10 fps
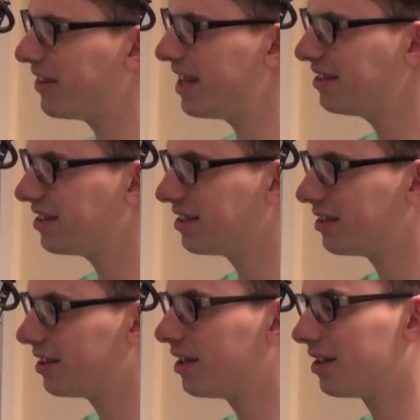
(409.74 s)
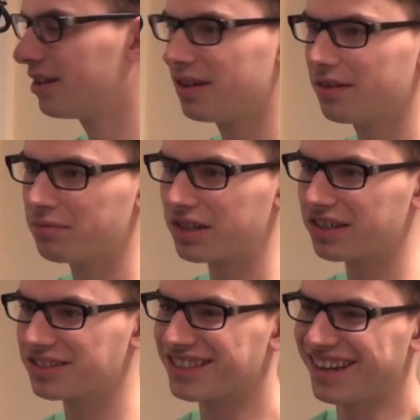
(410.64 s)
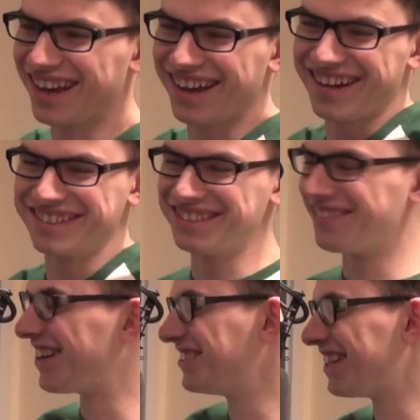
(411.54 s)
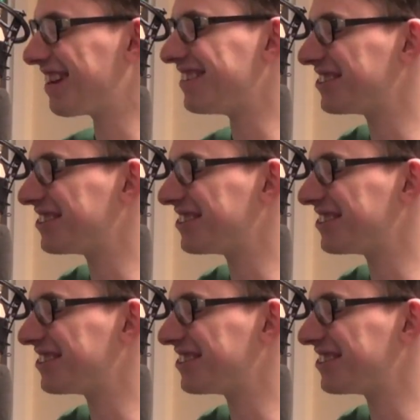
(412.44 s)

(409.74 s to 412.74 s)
of it is? Because I shouldn't have asked you that